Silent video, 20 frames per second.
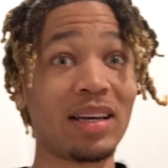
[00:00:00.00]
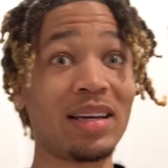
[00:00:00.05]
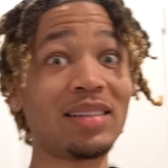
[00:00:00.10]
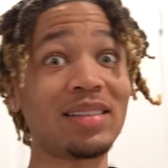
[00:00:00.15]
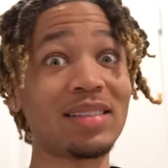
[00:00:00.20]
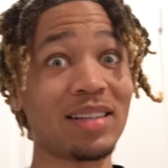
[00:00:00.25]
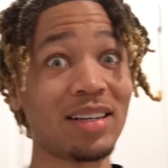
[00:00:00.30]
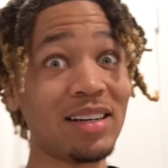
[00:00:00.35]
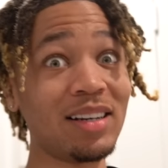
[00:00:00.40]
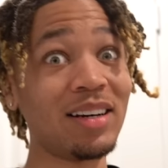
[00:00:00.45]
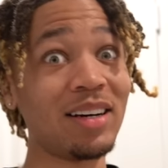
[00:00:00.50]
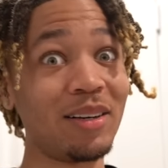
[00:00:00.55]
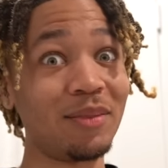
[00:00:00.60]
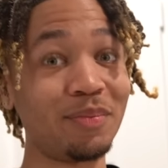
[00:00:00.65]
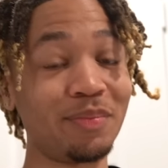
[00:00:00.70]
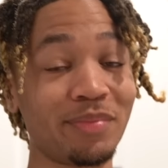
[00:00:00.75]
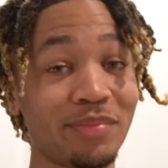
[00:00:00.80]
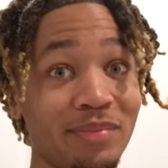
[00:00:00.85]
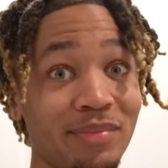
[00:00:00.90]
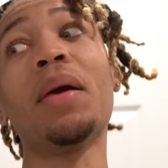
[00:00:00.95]
It's
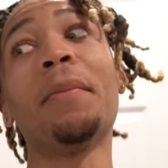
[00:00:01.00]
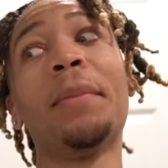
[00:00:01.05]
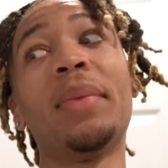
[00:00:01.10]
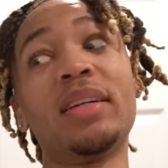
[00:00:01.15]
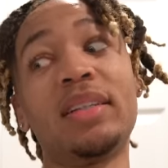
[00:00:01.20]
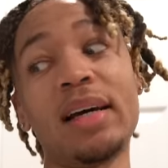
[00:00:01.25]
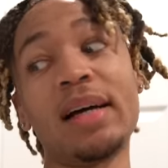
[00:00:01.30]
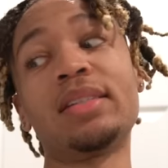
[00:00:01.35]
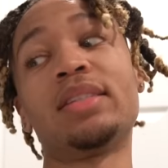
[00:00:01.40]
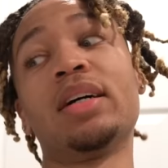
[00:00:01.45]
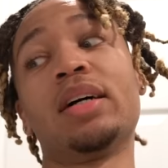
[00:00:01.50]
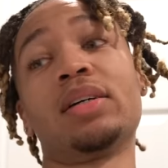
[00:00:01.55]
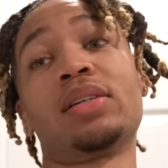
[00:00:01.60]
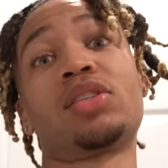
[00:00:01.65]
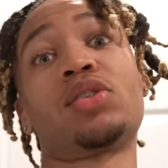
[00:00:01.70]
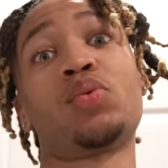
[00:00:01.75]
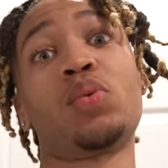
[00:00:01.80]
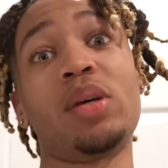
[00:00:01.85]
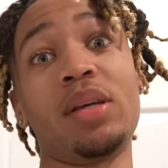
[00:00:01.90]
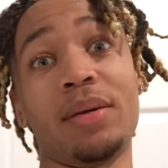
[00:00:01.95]
good, but that junk
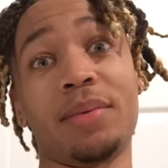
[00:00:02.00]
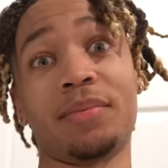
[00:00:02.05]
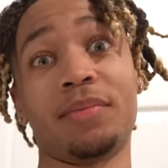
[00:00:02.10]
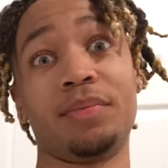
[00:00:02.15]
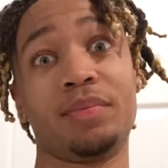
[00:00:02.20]
sweet.